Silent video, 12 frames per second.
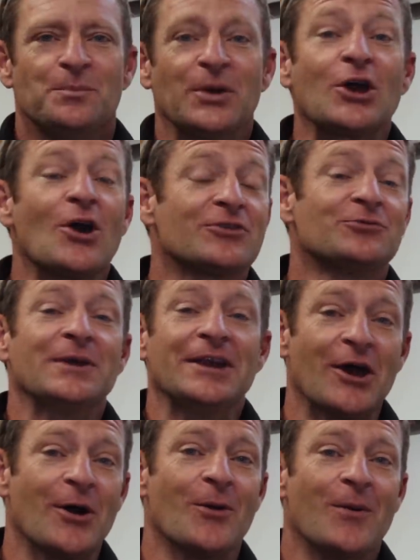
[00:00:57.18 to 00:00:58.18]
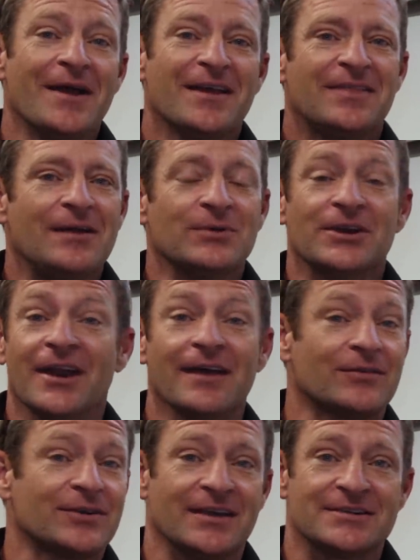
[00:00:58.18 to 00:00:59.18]
because we know they would
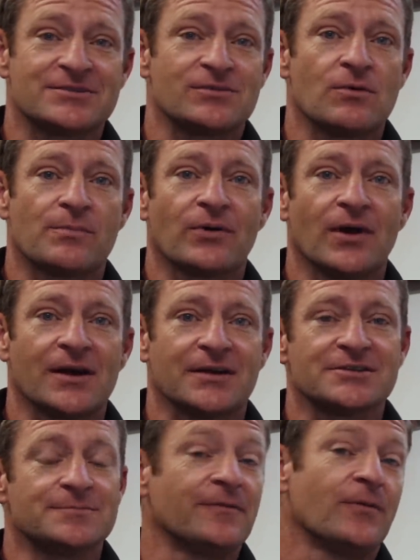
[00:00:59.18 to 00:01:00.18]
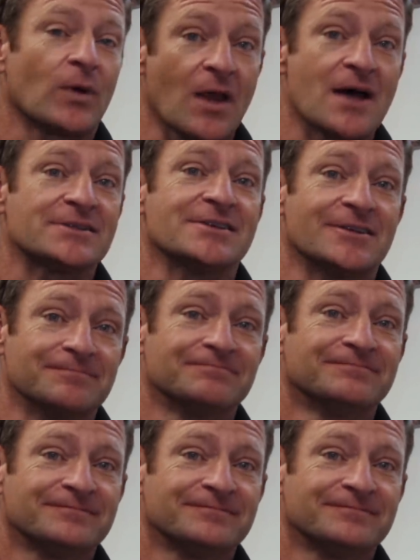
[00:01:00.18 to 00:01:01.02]
never test their own products before launching them.